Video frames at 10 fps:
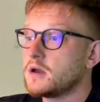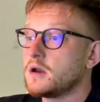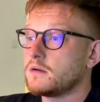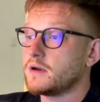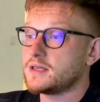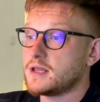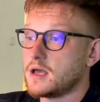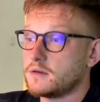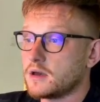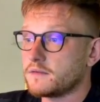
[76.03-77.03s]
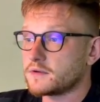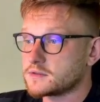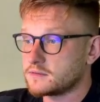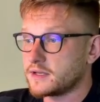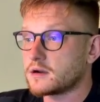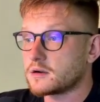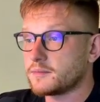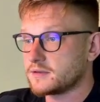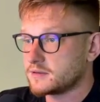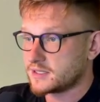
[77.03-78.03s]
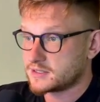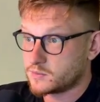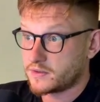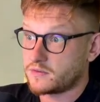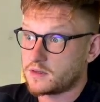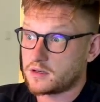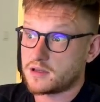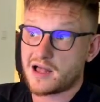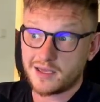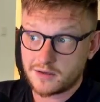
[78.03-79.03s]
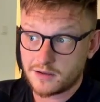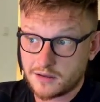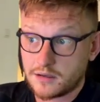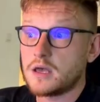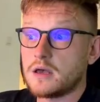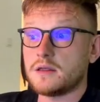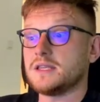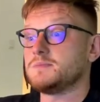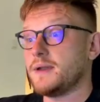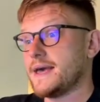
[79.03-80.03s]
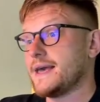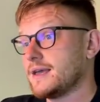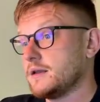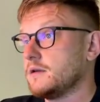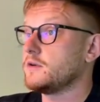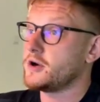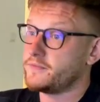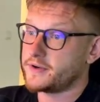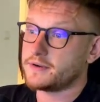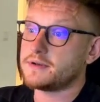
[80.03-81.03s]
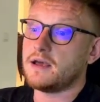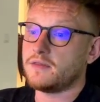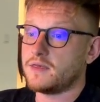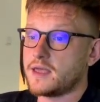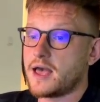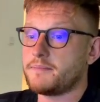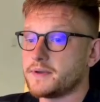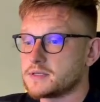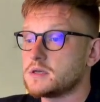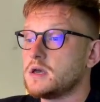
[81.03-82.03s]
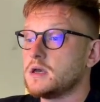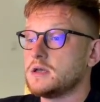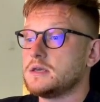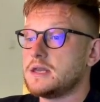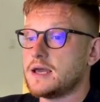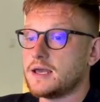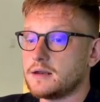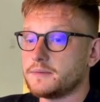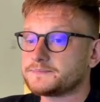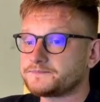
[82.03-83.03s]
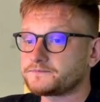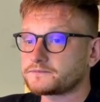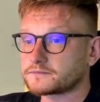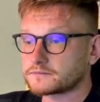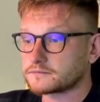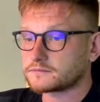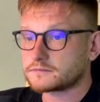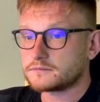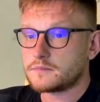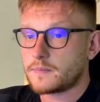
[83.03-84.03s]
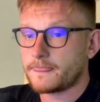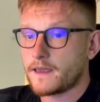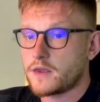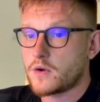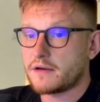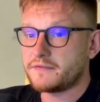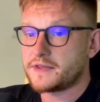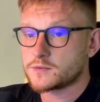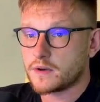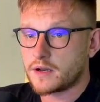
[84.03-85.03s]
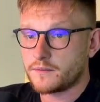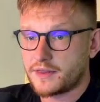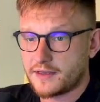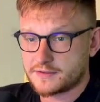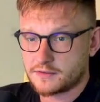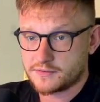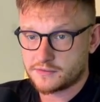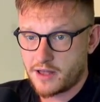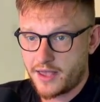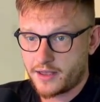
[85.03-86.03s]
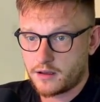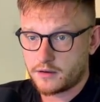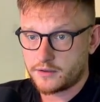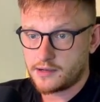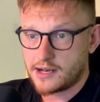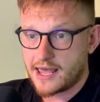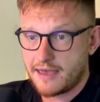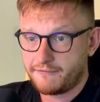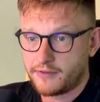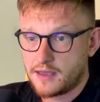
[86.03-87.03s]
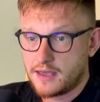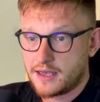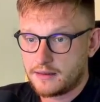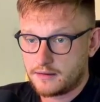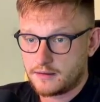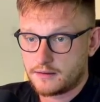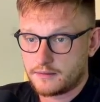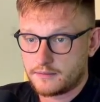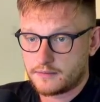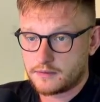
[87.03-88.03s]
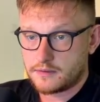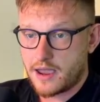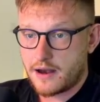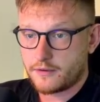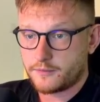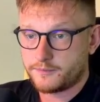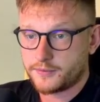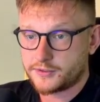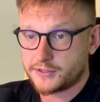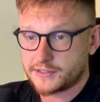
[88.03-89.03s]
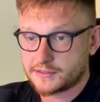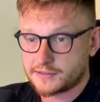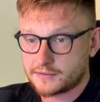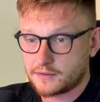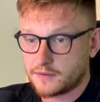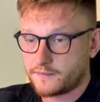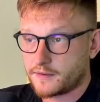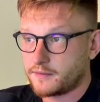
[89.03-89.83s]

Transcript: Right now you have also another button that's with the icon, it's black, and on hover nothing happens. Then you have this one with has also icon on the left, and the arrow pushes from the